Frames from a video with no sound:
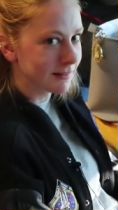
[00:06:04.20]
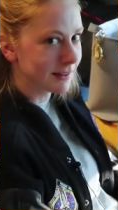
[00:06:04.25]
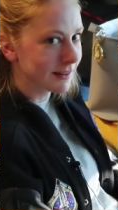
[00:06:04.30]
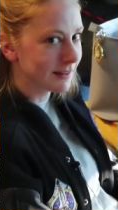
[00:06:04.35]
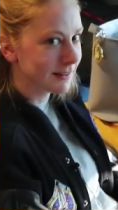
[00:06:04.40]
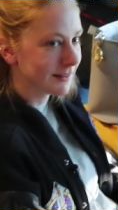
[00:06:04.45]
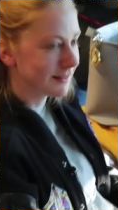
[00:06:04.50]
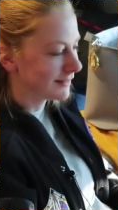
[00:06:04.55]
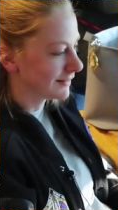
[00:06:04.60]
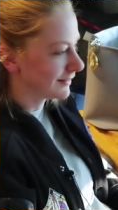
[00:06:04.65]

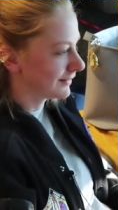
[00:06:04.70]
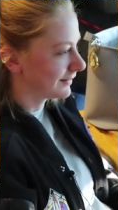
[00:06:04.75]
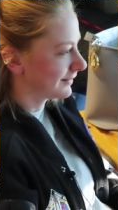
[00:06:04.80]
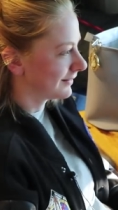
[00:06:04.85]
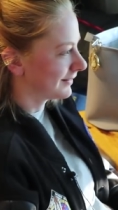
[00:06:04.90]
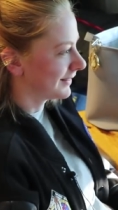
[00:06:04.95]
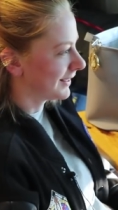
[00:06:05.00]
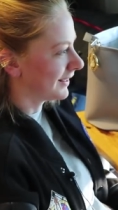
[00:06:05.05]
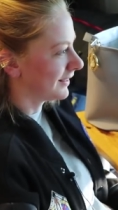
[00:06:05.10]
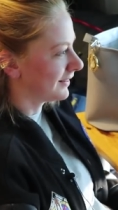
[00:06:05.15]
it.
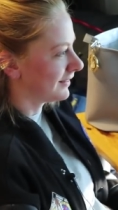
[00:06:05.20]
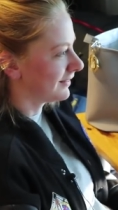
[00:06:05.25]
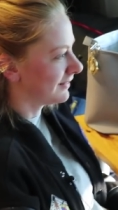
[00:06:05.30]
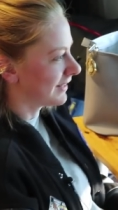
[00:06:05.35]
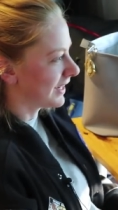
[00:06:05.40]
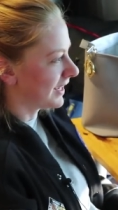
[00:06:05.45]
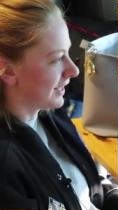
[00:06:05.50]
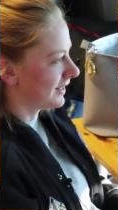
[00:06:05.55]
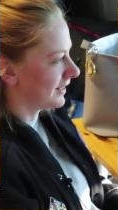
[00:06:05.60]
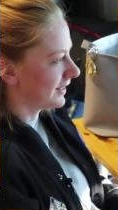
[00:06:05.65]
Can you
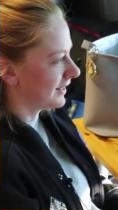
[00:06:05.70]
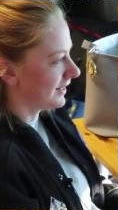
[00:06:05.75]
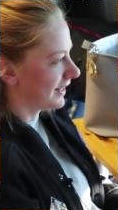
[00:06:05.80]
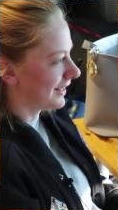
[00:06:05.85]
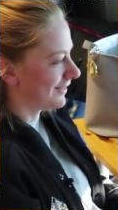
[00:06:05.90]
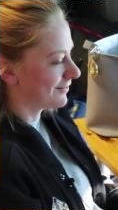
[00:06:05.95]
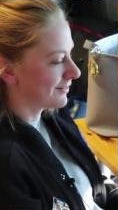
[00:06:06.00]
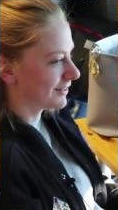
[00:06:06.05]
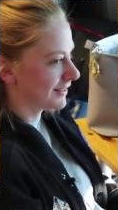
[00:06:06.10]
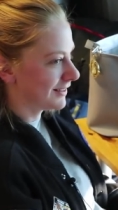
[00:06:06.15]
edit
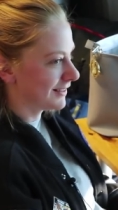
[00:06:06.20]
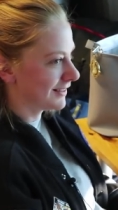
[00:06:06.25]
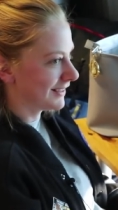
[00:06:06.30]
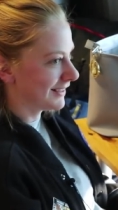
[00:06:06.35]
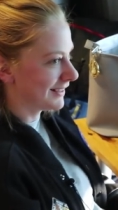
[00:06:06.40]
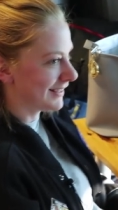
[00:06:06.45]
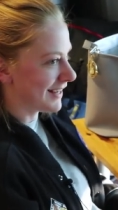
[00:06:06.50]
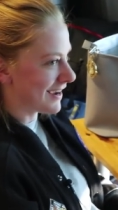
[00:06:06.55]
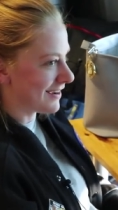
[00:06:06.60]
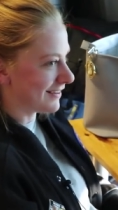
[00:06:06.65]

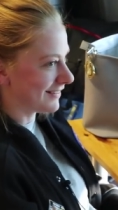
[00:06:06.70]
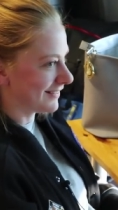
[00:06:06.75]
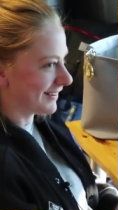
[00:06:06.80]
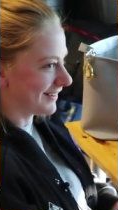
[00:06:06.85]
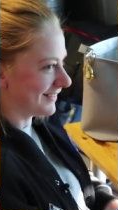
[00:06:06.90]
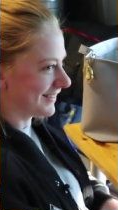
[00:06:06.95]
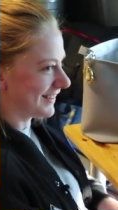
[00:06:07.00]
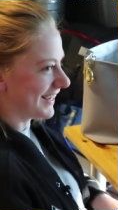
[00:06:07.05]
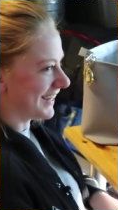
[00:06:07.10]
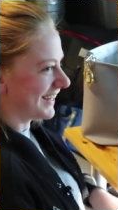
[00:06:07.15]
everything now,
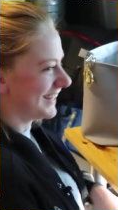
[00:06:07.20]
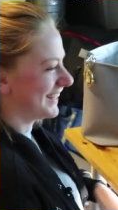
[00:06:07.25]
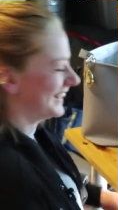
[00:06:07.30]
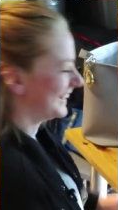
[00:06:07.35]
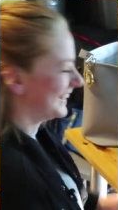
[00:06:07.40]
Lola?